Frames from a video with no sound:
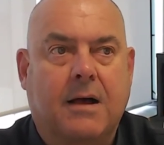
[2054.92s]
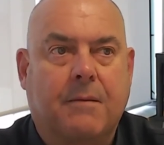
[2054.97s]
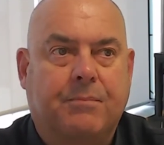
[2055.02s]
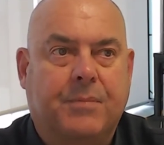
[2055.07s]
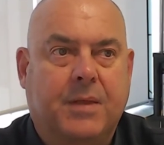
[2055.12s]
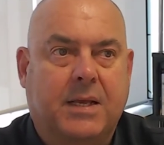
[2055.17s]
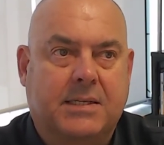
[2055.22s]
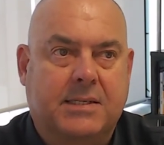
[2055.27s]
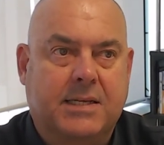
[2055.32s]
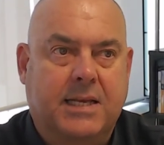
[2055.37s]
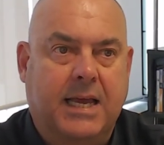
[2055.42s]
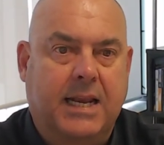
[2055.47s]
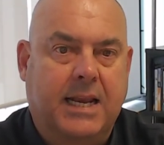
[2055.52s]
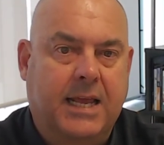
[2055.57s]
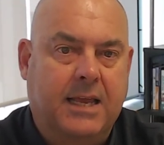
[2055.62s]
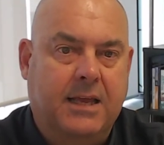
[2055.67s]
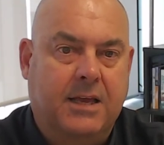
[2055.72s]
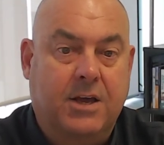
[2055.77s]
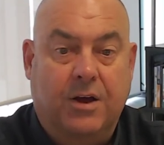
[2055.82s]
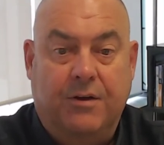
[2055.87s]
It's
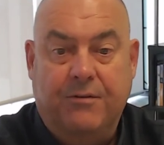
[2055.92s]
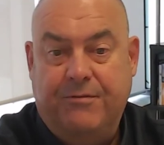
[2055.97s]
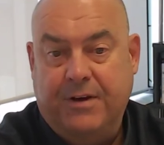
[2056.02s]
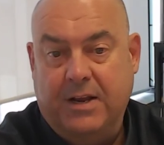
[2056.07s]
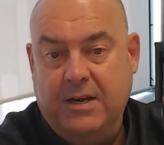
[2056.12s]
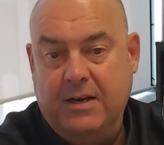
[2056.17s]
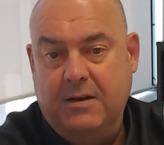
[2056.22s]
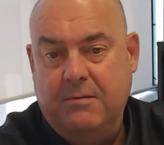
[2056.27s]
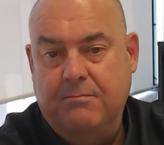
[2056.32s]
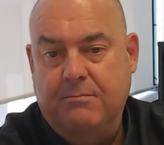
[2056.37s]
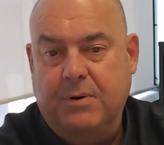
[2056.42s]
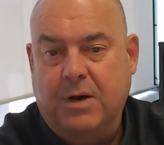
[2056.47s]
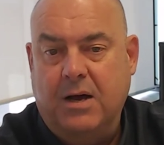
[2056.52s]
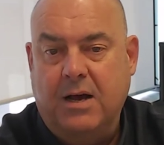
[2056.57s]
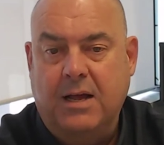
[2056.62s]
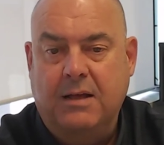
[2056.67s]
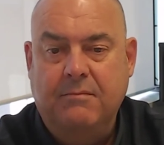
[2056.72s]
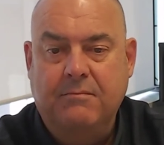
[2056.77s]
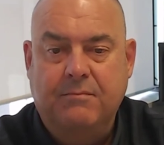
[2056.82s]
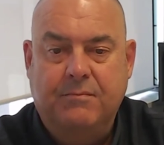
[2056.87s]
getting co-funded
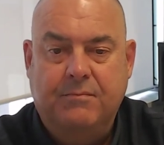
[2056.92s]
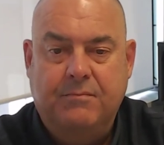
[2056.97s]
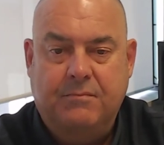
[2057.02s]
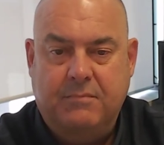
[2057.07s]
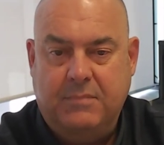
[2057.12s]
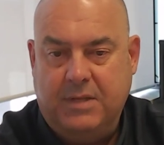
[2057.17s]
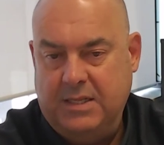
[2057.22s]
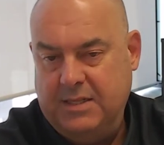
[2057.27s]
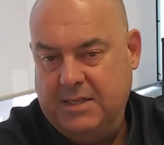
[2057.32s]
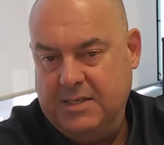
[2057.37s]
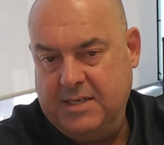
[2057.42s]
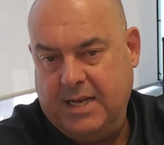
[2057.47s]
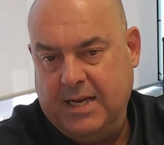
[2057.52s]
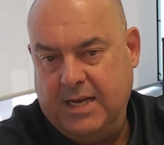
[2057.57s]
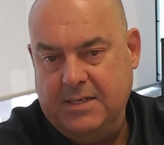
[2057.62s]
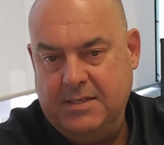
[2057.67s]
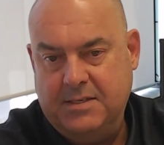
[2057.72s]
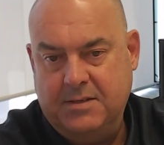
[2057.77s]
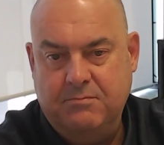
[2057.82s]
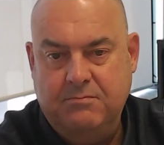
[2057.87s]
by, in this
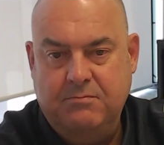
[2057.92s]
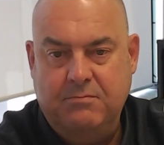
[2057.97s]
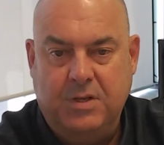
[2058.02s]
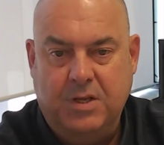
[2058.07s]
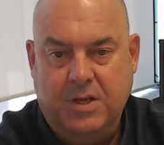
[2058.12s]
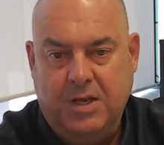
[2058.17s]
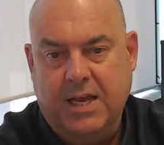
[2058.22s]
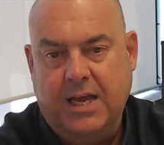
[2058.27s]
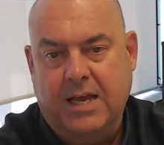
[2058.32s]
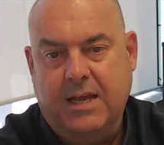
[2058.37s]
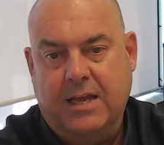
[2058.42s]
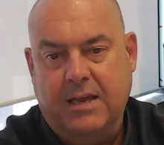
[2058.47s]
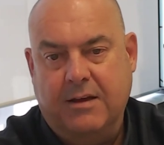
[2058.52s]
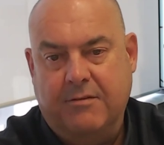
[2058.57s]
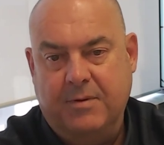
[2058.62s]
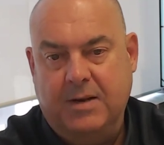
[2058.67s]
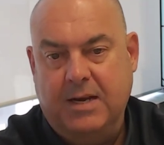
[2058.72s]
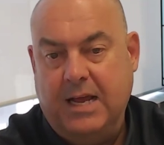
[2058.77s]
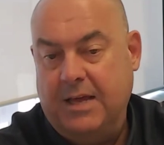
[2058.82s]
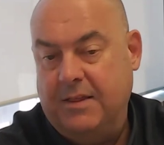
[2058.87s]
case, UK
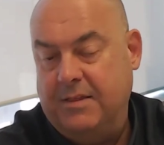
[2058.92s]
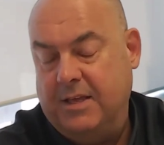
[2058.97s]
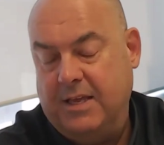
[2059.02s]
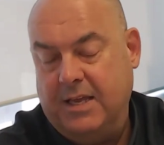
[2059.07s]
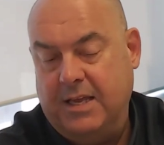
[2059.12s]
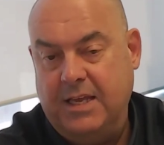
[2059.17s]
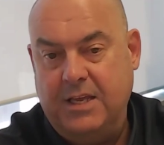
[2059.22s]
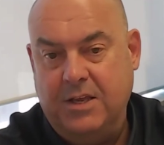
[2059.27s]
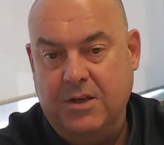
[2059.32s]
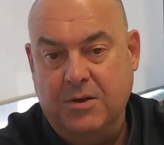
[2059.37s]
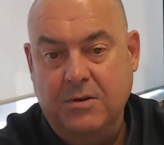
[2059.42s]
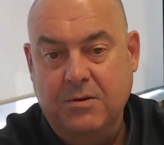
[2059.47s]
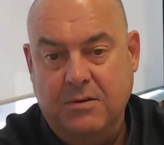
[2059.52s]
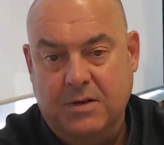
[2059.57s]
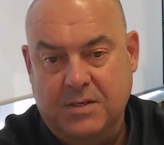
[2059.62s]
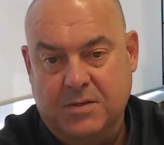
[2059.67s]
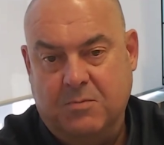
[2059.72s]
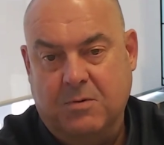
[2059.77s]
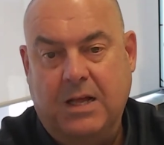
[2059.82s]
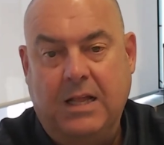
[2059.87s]
government and the EU
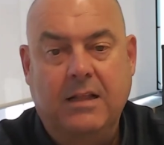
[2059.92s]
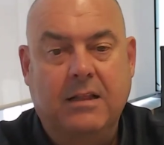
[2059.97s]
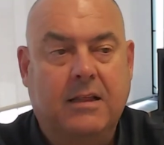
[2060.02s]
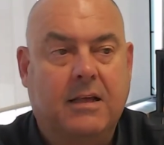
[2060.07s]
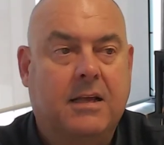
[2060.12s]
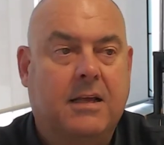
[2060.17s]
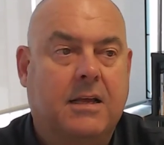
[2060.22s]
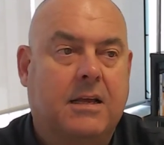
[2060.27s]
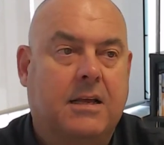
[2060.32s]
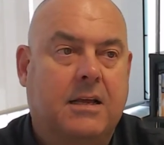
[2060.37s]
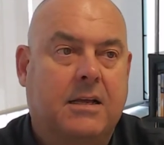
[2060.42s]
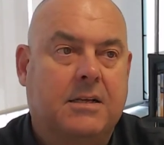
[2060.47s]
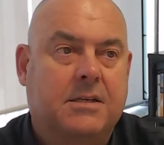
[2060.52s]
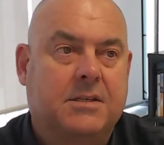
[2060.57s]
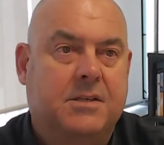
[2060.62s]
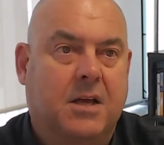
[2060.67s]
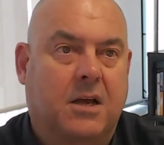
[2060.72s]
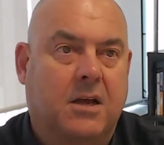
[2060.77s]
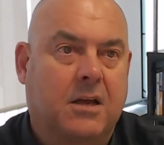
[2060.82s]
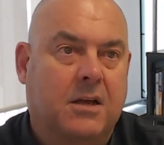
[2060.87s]
as well.
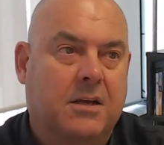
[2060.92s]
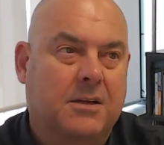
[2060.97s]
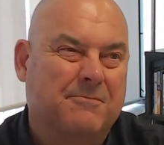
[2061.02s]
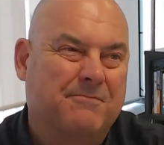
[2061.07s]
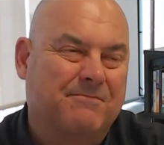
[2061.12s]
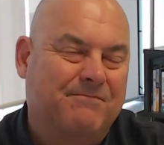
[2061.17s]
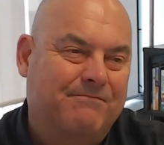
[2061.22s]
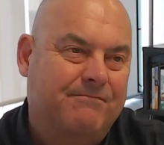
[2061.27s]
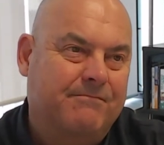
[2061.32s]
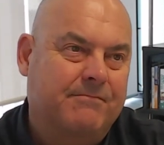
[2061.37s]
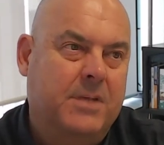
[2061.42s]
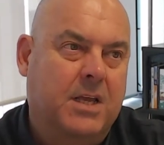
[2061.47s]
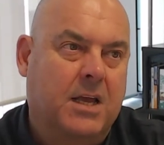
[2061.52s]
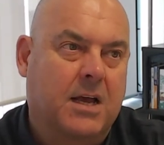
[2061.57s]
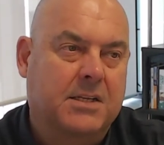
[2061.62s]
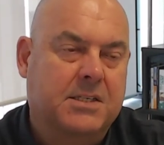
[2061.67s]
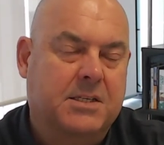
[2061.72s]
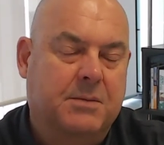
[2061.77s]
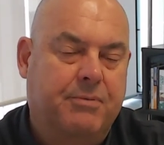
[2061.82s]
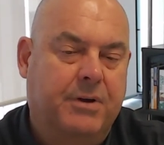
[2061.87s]
So
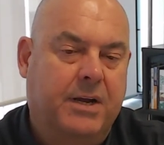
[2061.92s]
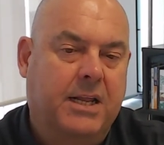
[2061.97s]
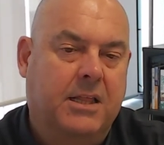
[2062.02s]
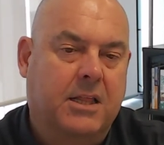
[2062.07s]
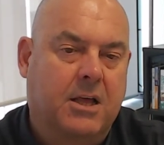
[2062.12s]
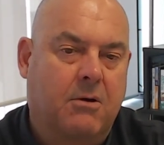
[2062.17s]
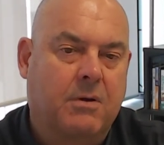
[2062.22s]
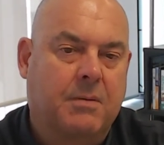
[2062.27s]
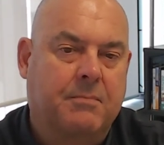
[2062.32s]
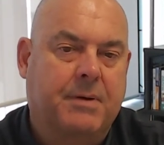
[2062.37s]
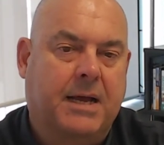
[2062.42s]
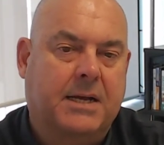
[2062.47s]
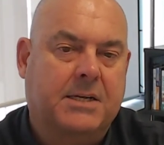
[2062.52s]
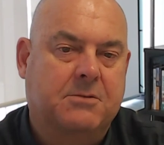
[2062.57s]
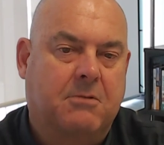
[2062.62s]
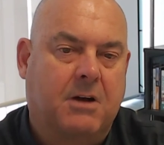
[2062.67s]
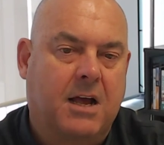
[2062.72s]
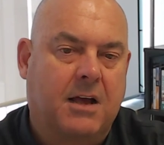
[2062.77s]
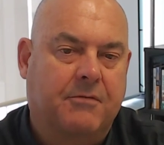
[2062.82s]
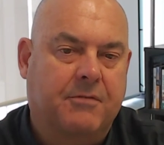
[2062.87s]
it's a pretty low impact
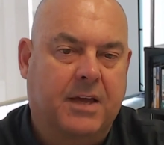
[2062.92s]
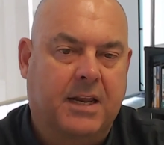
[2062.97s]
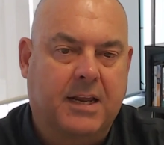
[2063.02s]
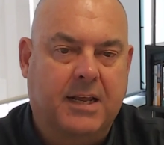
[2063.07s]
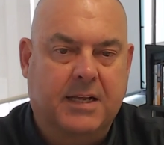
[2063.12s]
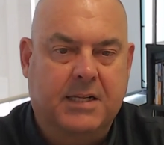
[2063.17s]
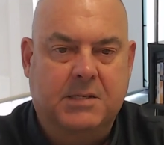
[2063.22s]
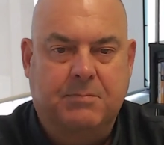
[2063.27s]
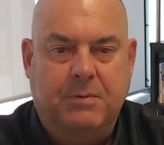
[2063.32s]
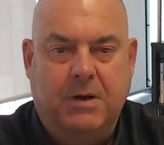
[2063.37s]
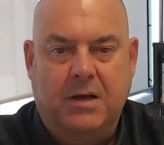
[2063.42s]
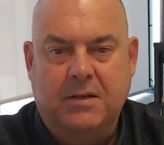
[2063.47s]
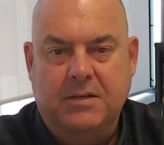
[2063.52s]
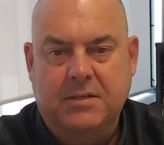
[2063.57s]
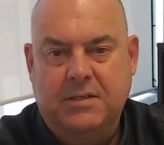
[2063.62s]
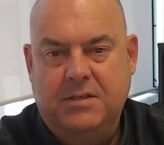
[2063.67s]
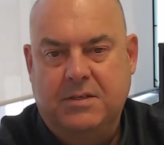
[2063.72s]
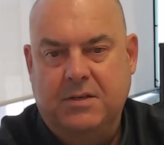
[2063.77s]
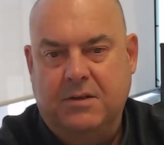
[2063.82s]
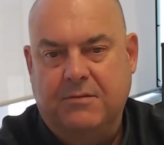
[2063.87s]
way of getting
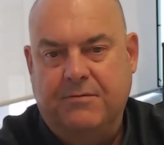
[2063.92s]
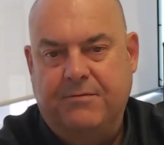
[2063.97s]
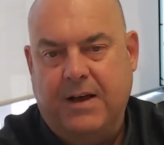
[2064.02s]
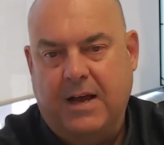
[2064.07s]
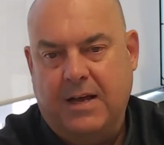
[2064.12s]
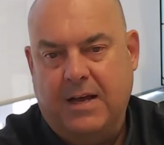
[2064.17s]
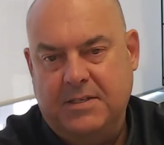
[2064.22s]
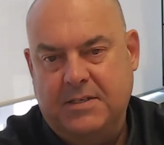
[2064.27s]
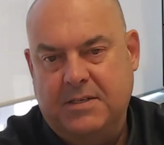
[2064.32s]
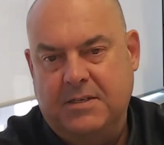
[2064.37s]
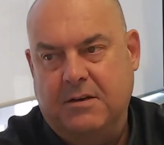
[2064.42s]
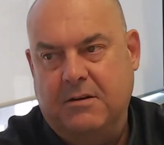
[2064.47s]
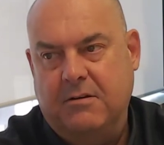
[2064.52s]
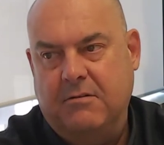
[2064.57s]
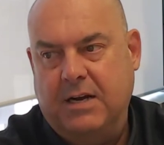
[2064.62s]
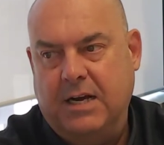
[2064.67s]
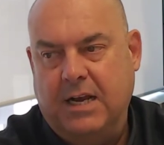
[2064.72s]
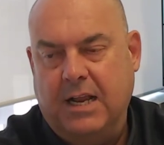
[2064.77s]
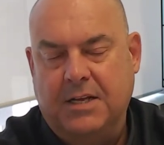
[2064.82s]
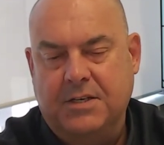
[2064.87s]
exposed to faster
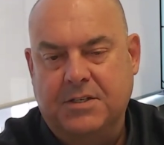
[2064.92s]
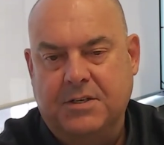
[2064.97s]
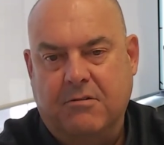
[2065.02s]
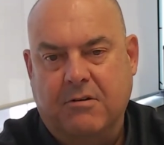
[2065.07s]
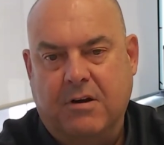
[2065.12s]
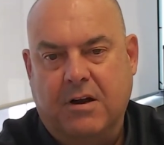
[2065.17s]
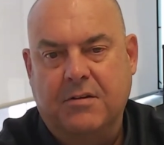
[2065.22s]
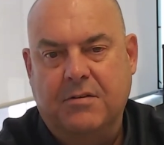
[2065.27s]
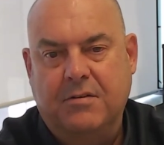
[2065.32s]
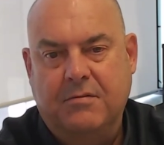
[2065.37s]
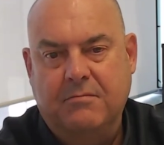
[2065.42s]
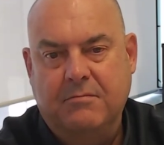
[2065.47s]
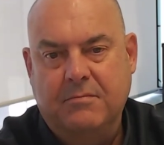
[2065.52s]
and larger growth.